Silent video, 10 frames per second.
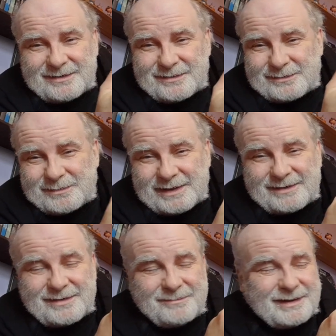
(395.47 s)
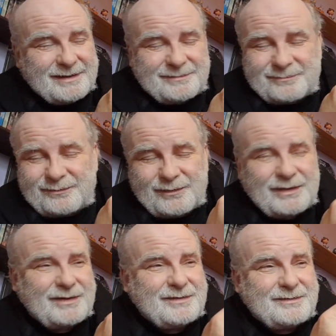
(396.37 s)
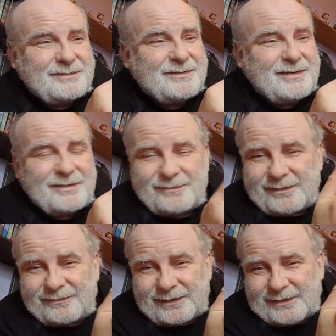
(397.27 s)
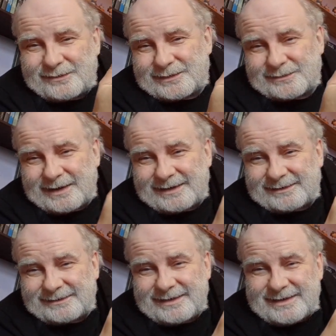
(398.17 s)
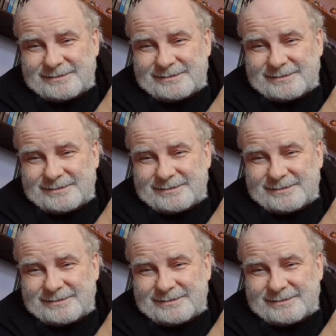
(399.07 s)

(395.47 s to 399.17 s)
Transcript: will be coming up for a review as well.